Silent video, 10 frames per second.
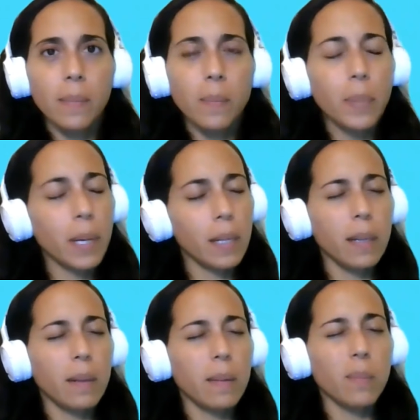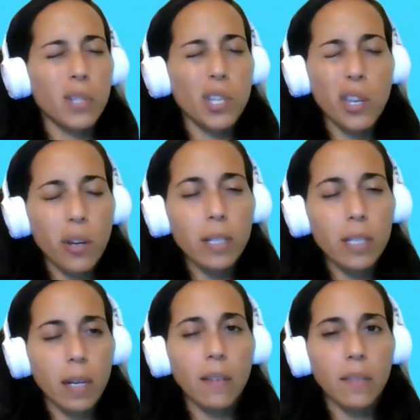but pushing
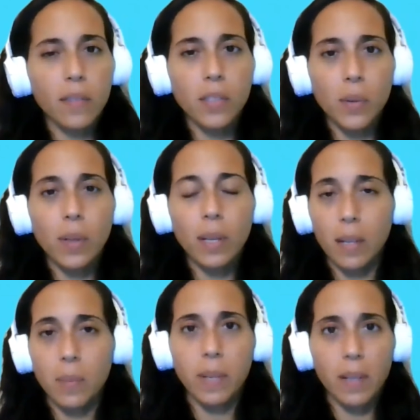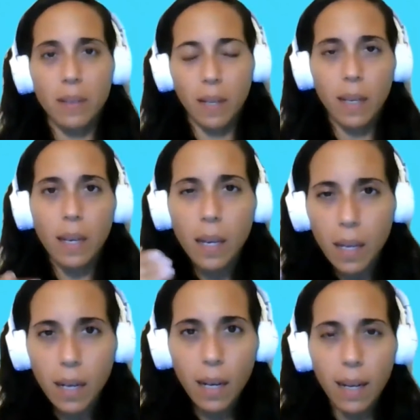yourself to a little bit of like
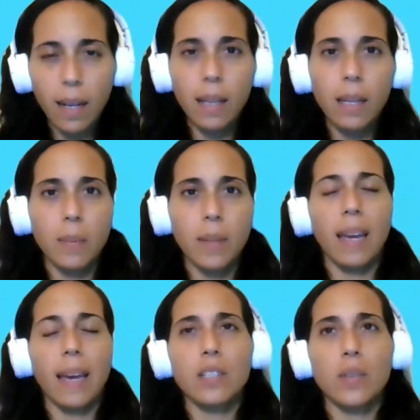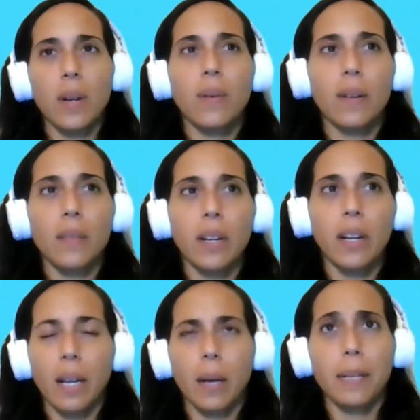a little bit extra and whatever. And
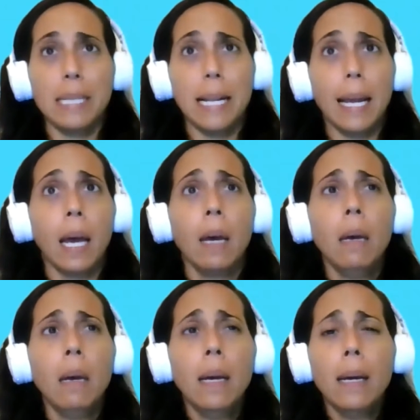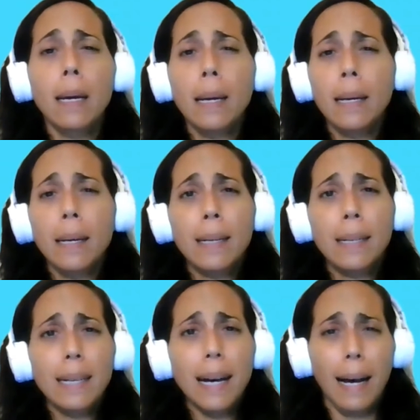I was like,
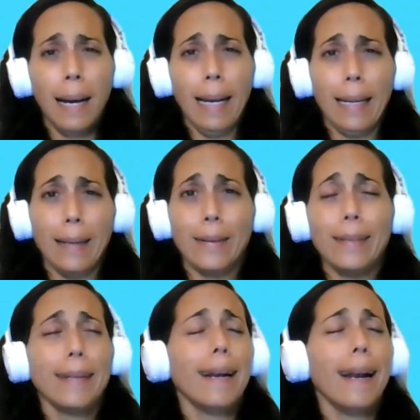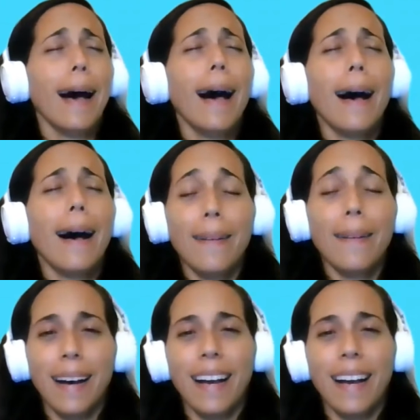I don't know.